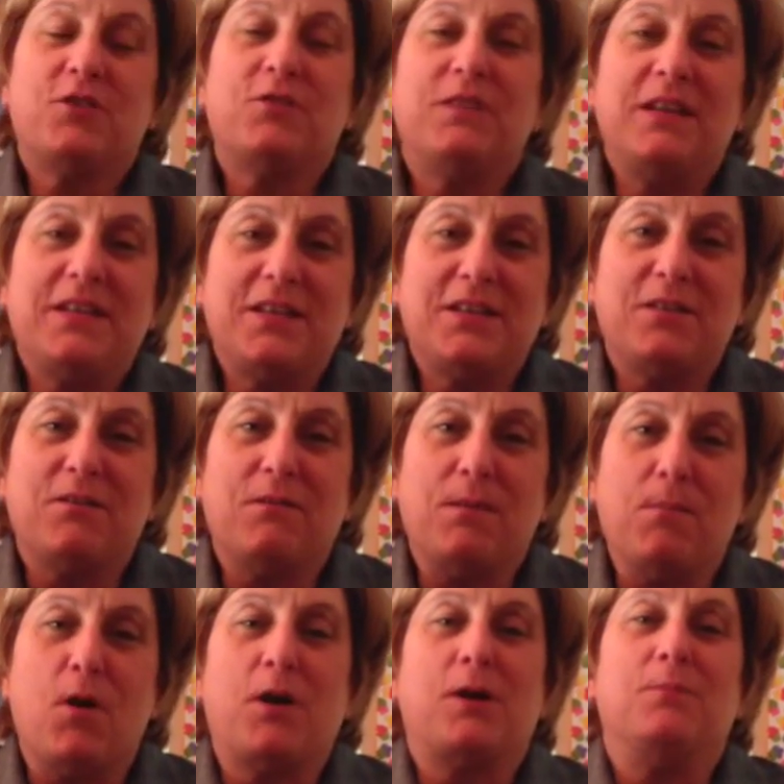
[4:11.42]
Teresa is a
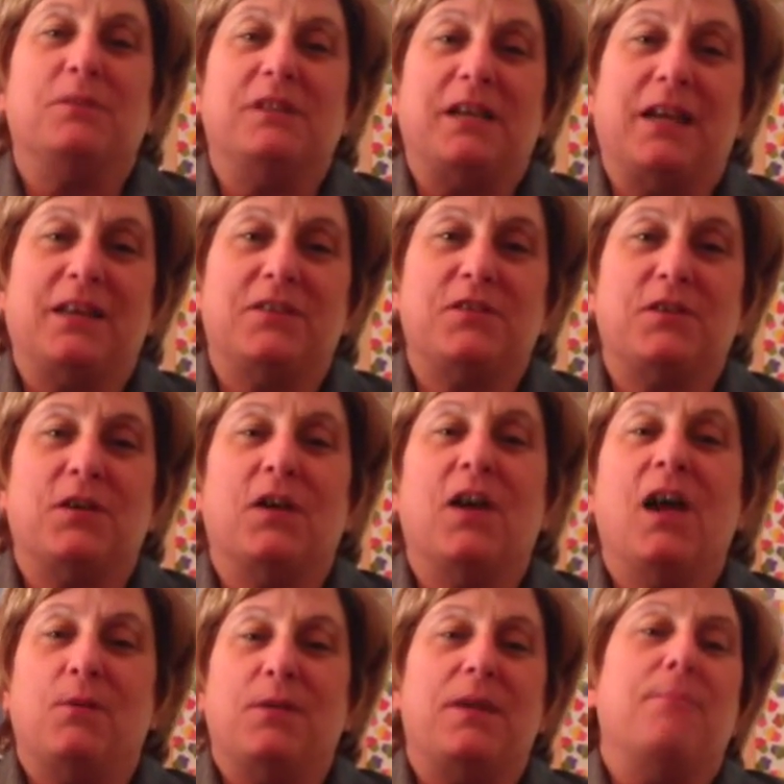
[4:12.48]
remarkable dancer
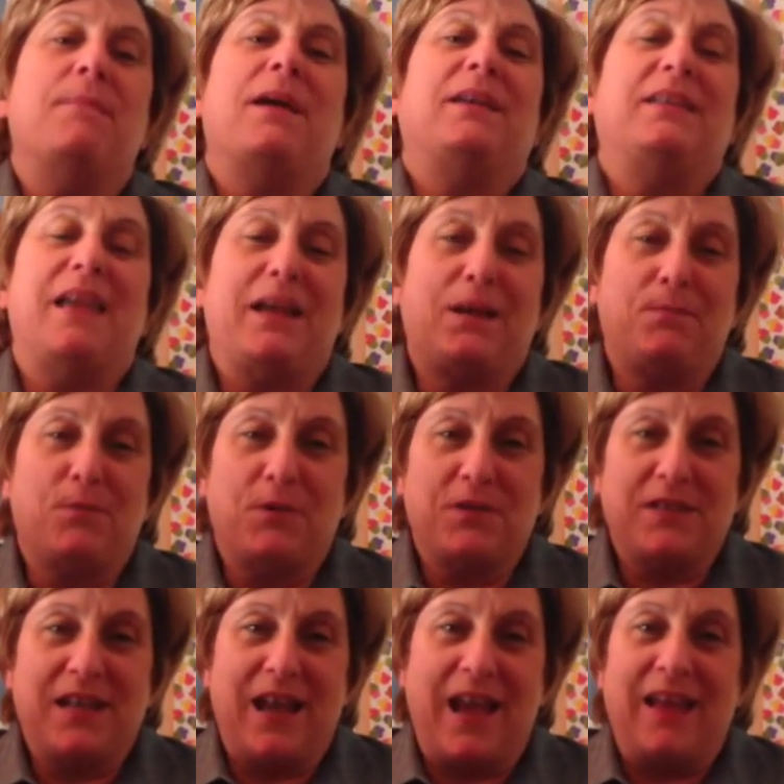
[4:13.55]
with a magnetic
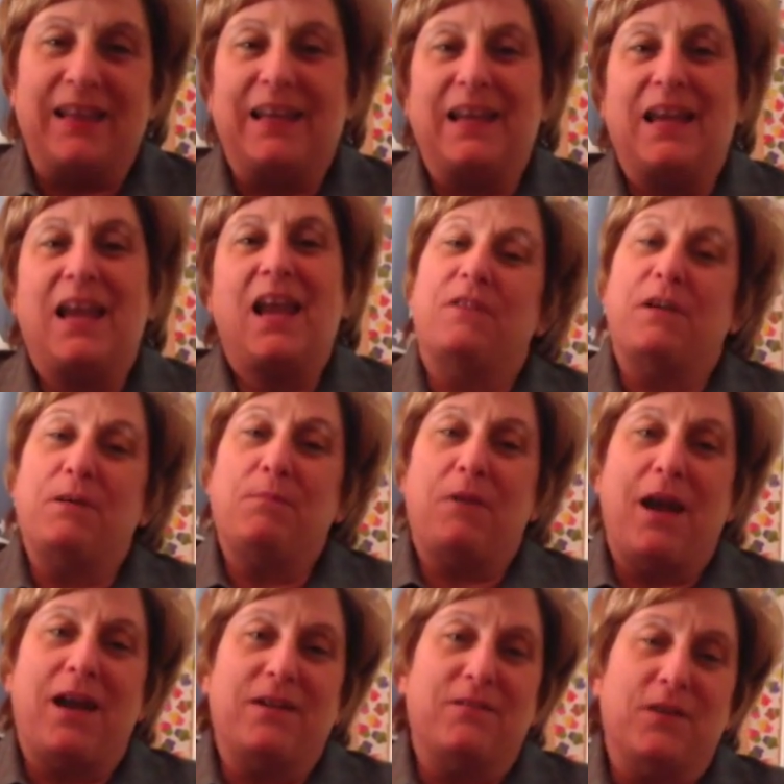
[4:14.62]
personality. Very
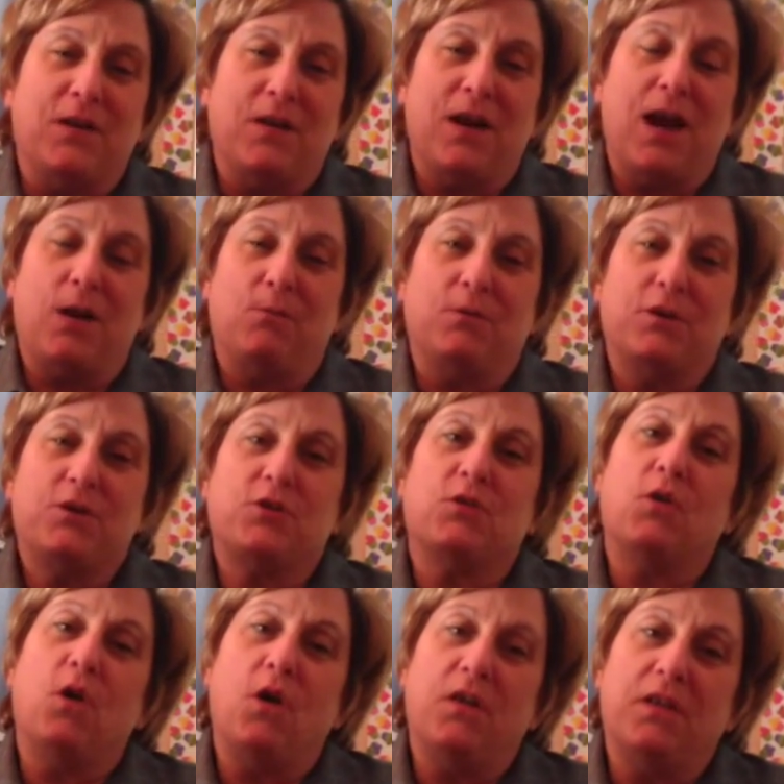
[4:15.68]
proud of her. I wish
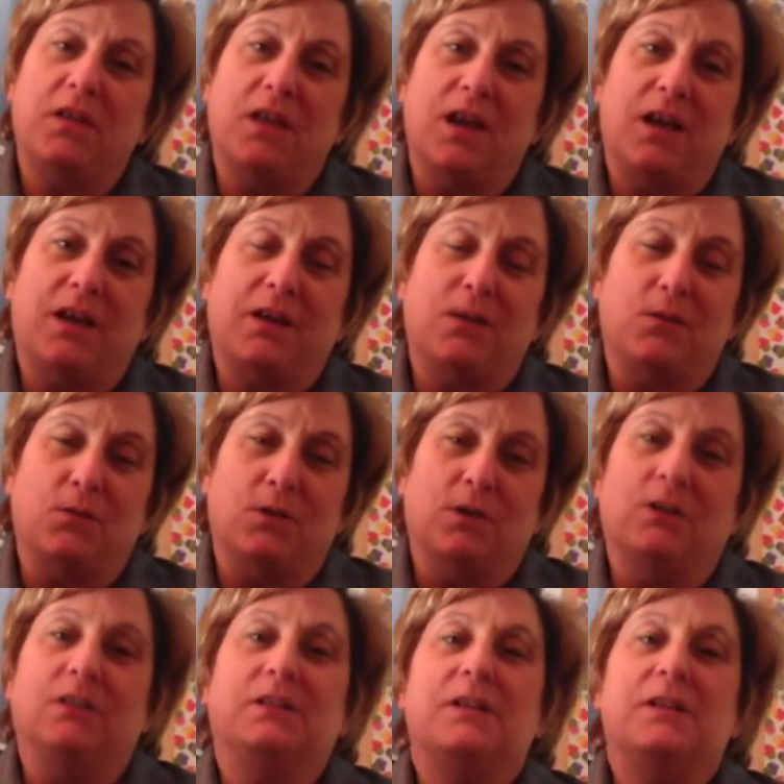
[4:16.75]
her all the luck in the world.